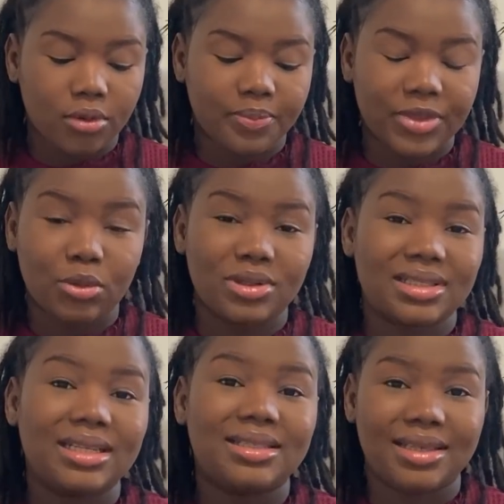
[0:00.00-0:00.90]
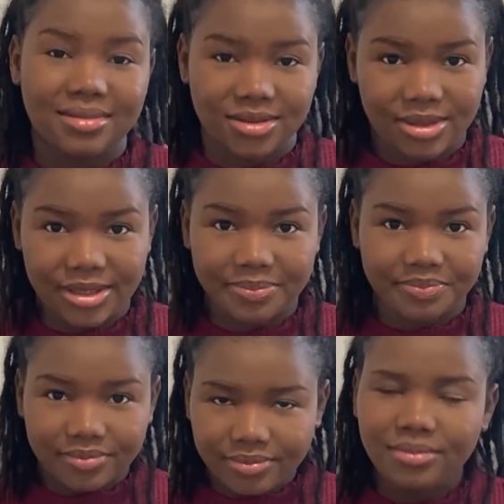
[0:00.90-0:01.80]
that was sent yesterday
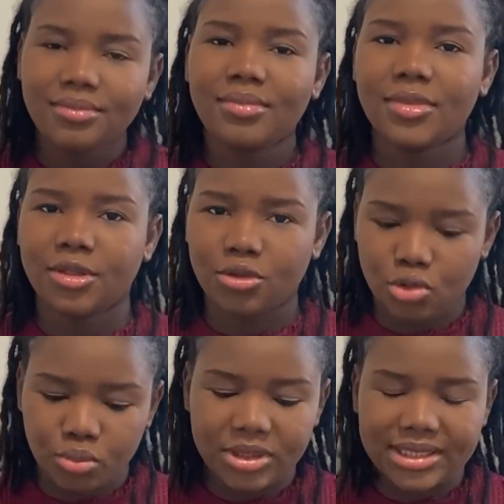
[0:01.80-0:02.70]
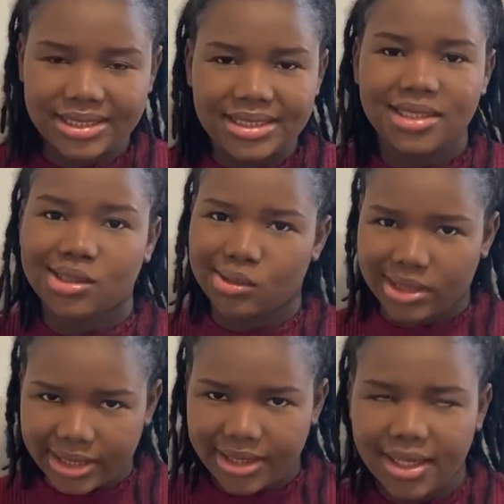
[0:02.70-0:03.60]
to be tested today.